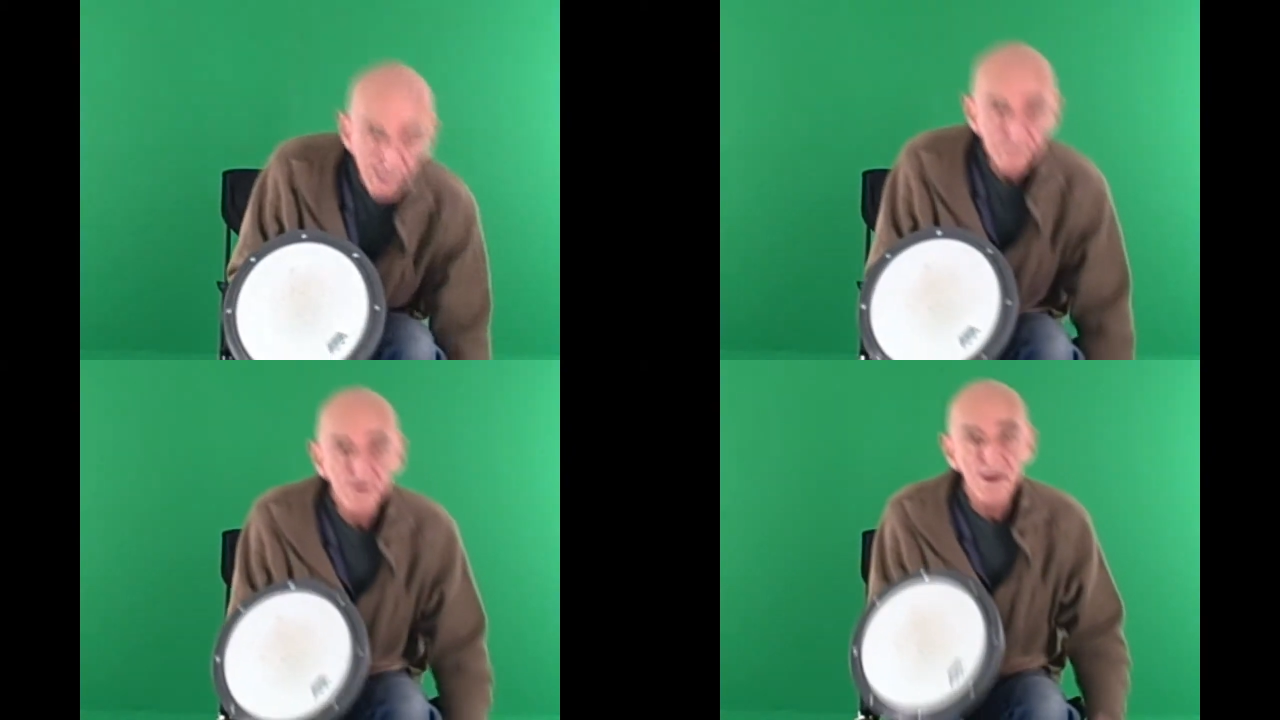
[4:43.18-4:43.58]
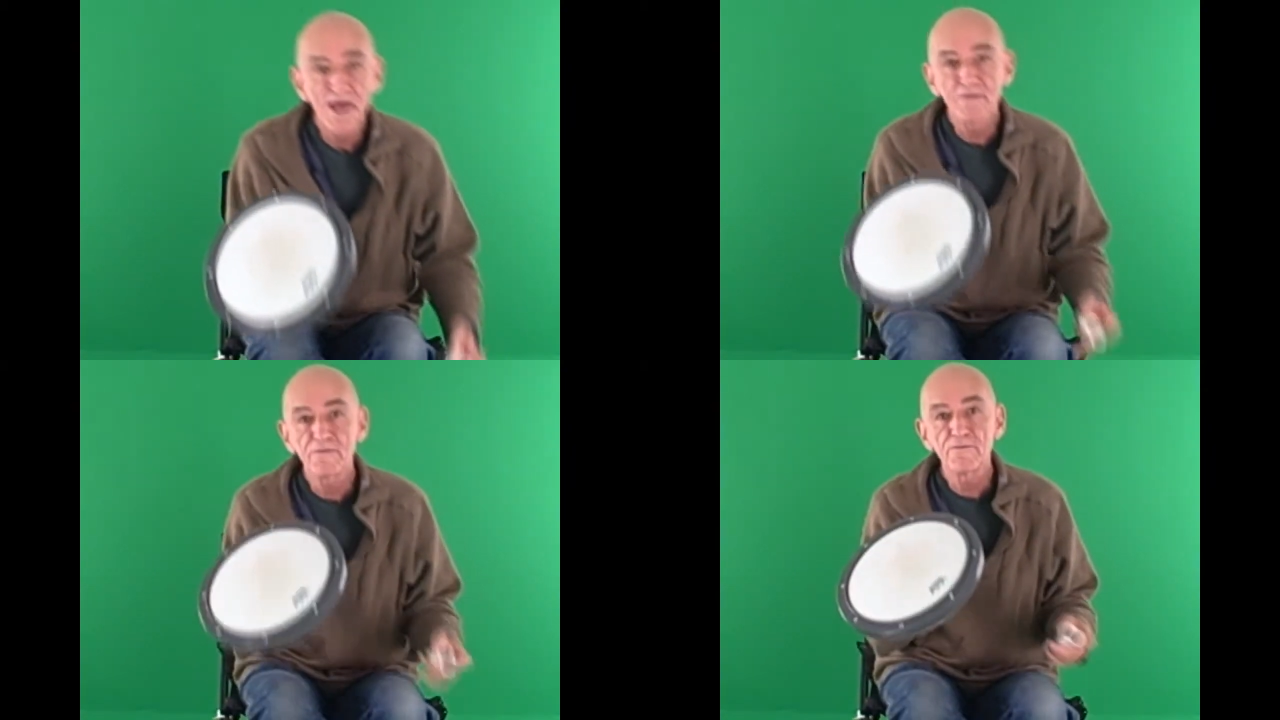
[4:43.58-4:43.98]
if you
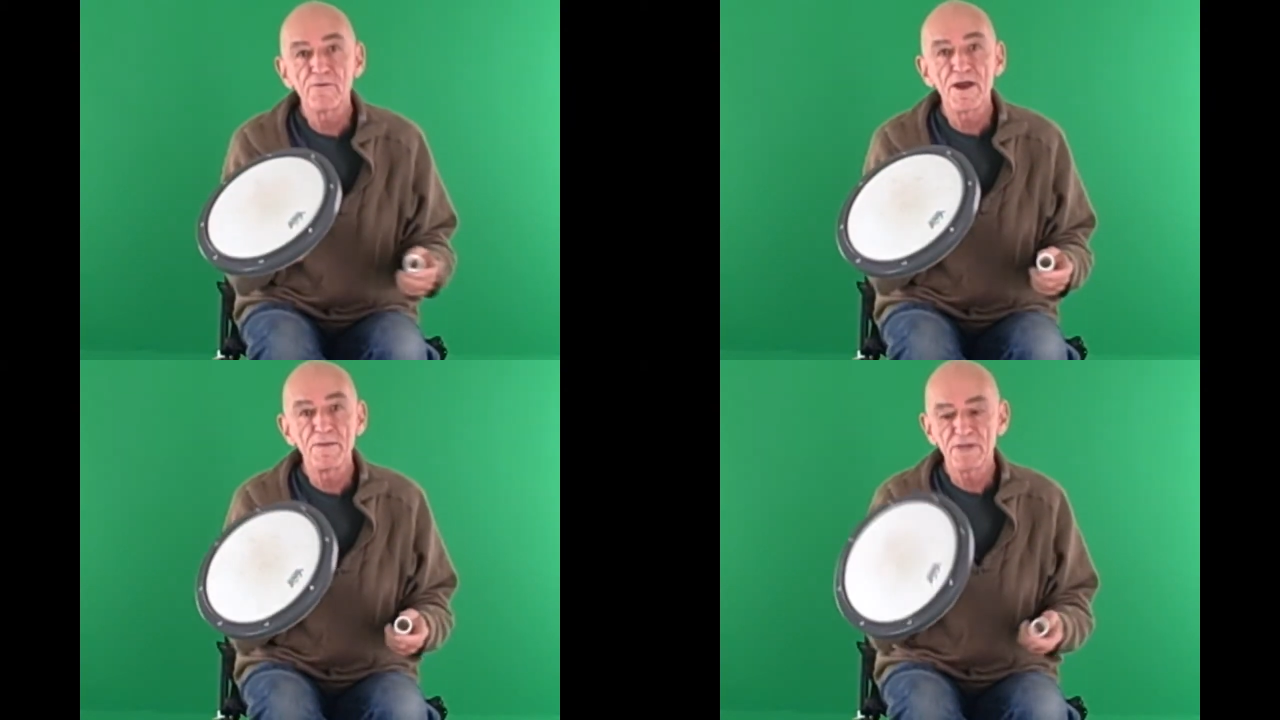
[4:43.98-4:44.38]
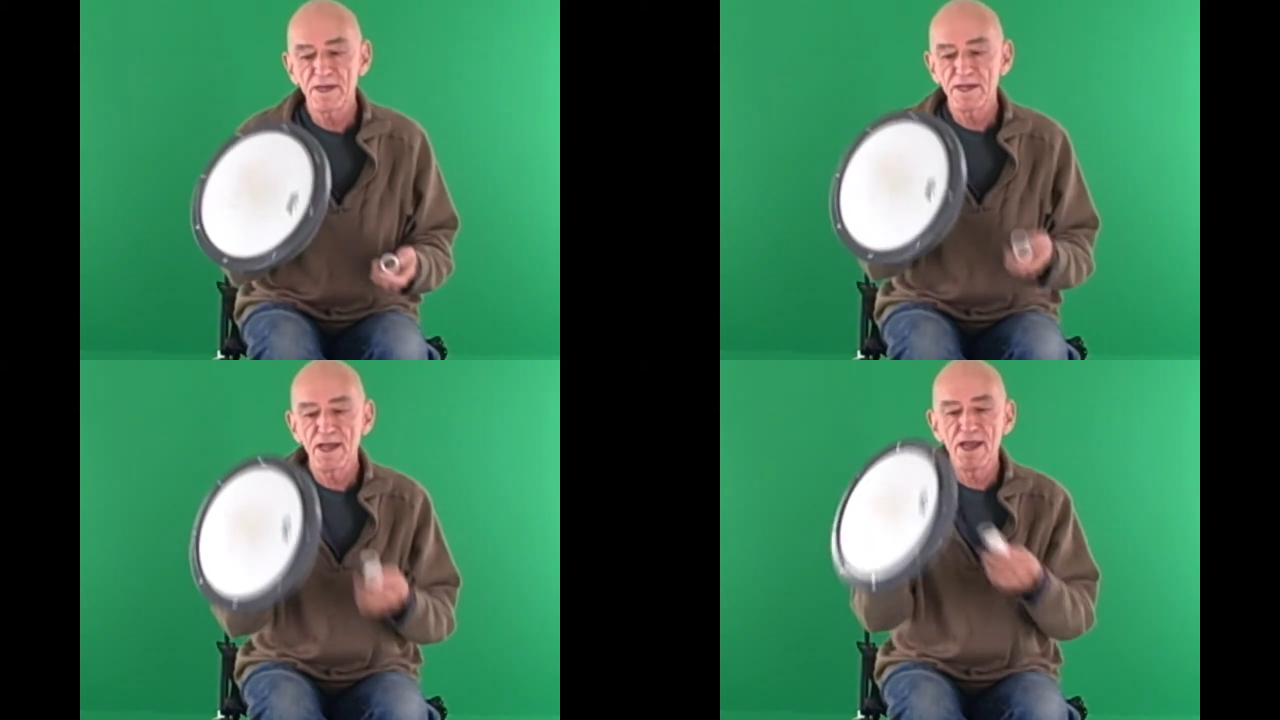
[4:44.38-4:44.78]
have a frame
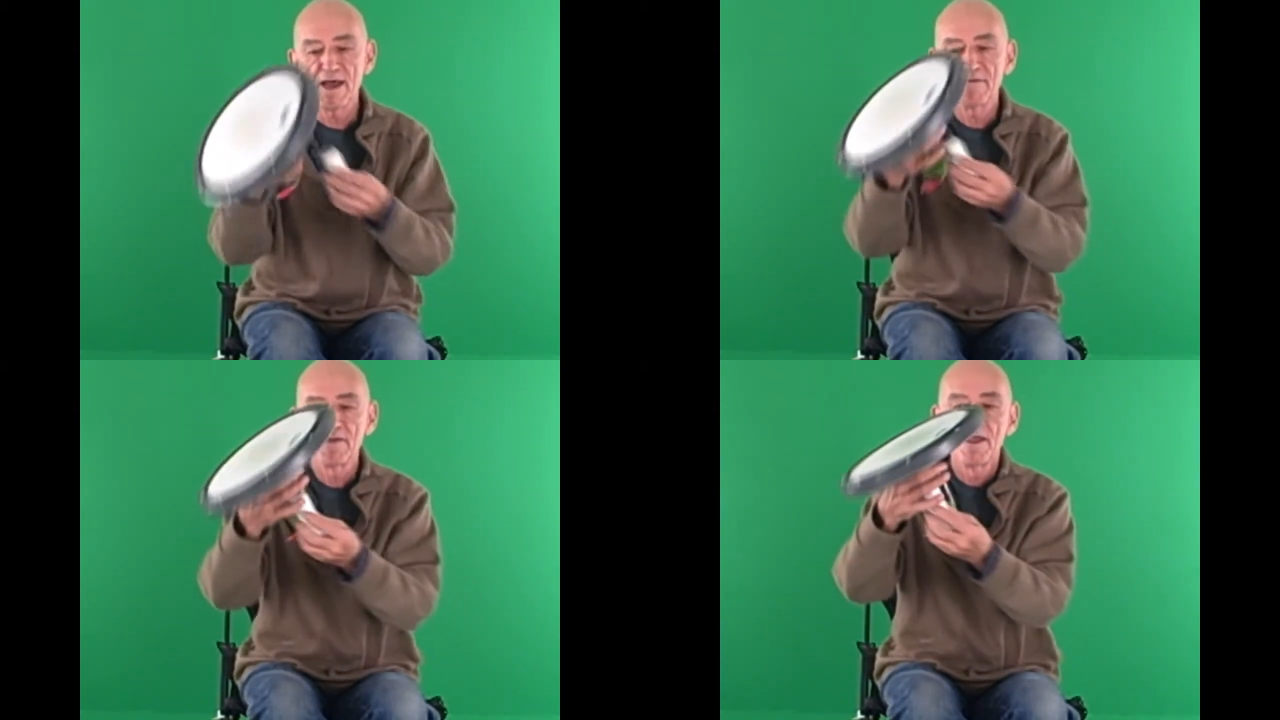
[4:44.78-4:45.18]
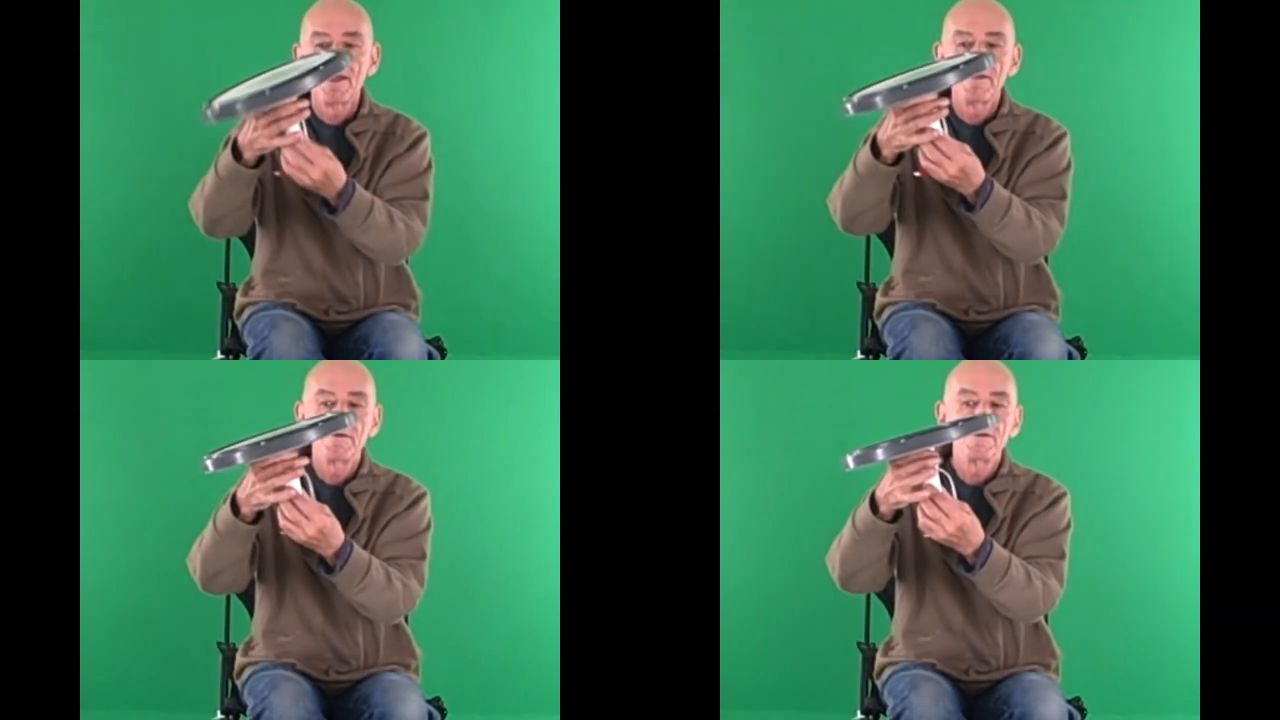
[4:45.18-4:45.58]
like I have,
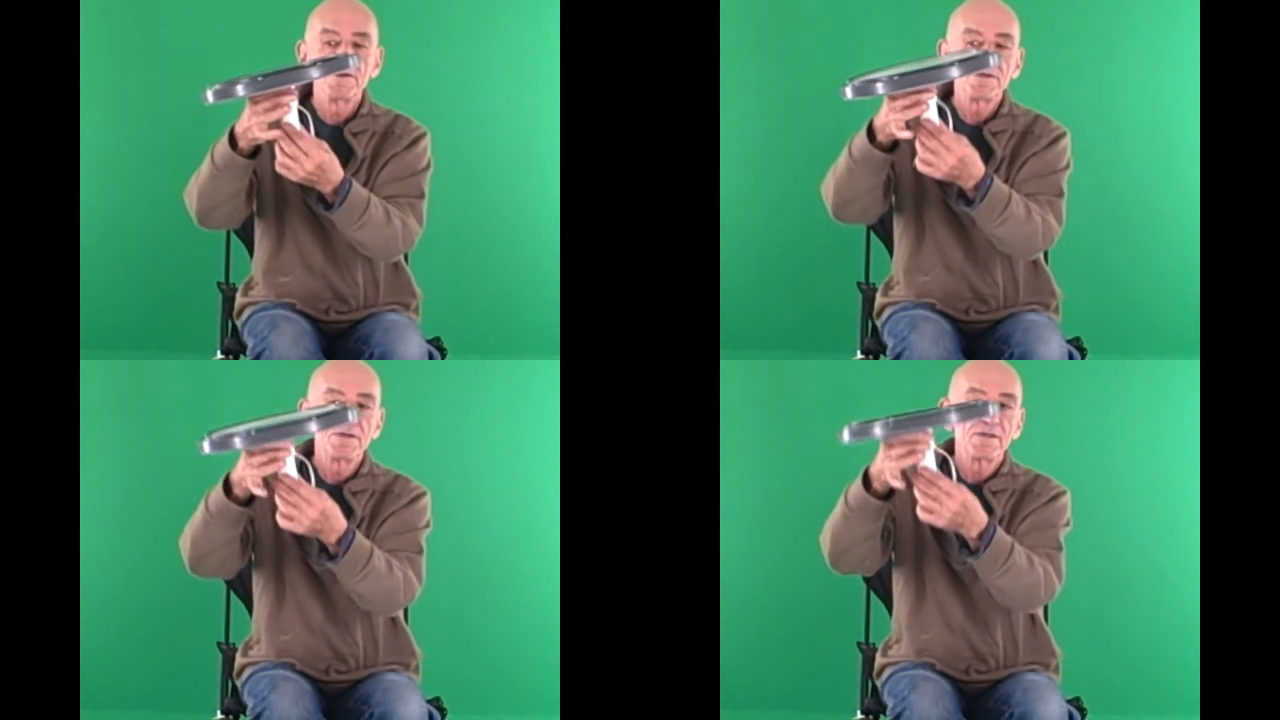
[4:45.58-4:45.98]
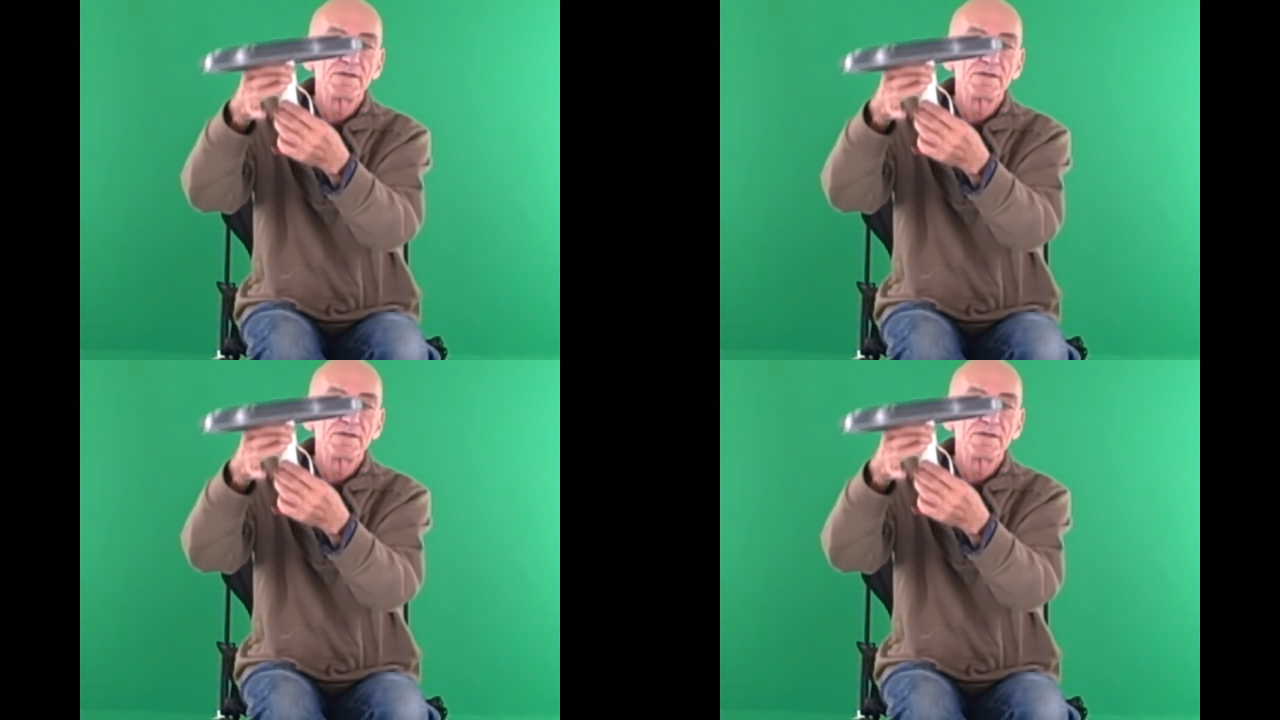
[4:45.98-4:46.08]
you can just